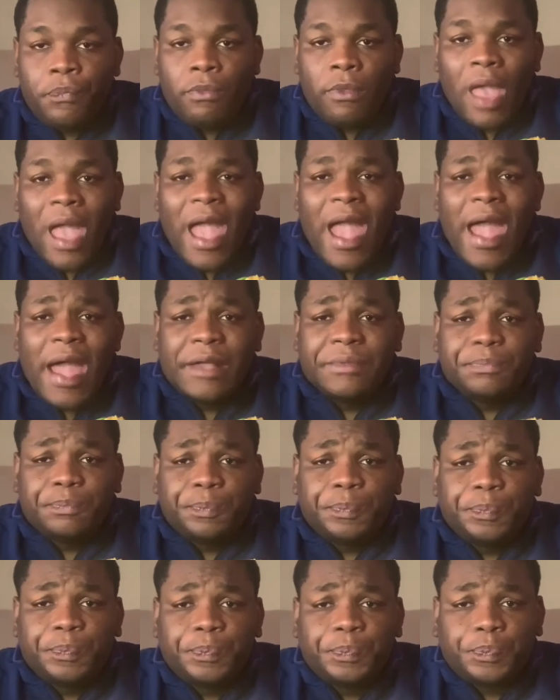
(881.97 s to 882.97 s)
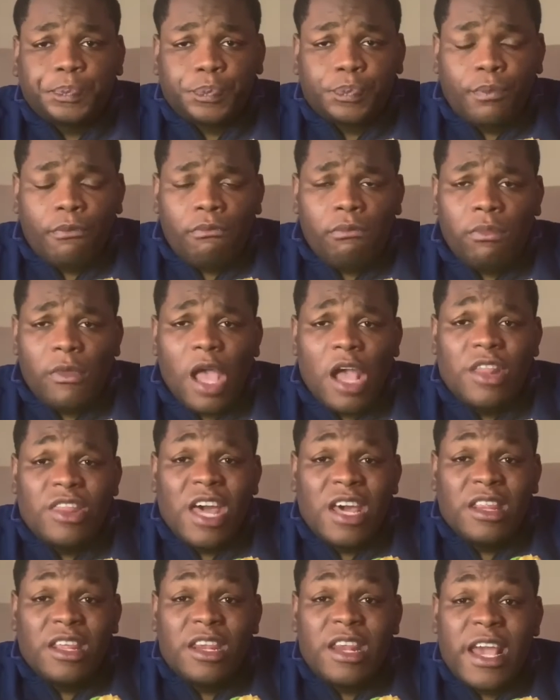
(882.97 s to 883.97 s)
And
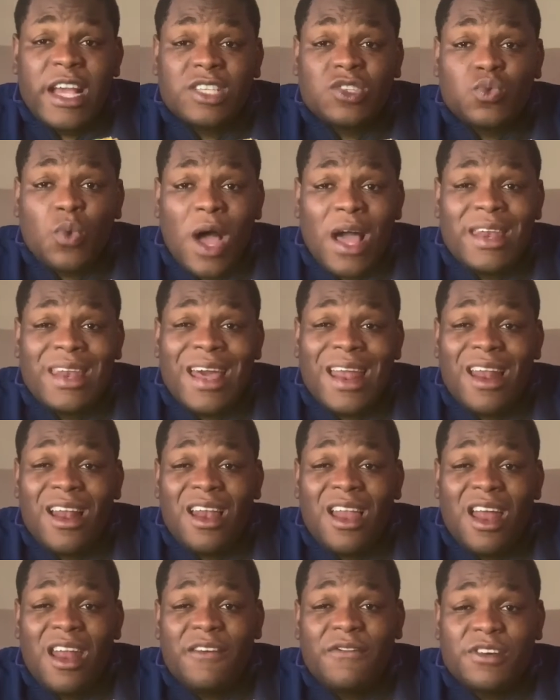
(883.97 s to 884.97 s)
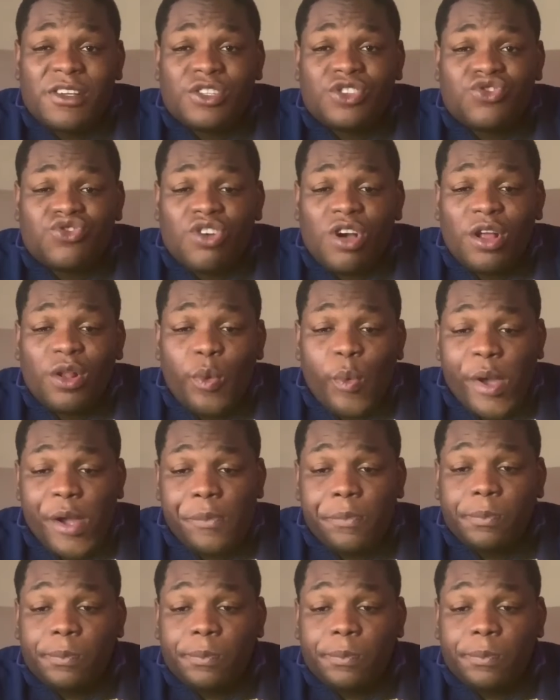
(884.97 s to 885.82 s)
then the next one that a lot of us struggle with.